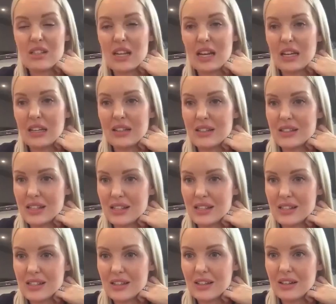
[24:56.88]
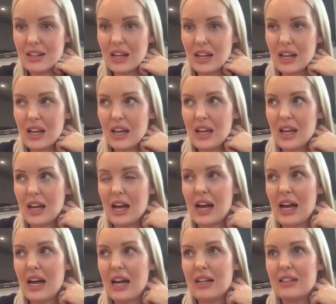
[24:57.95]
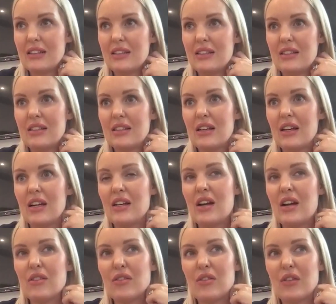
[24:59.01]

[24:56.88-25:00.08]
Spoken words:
staying consistent. And another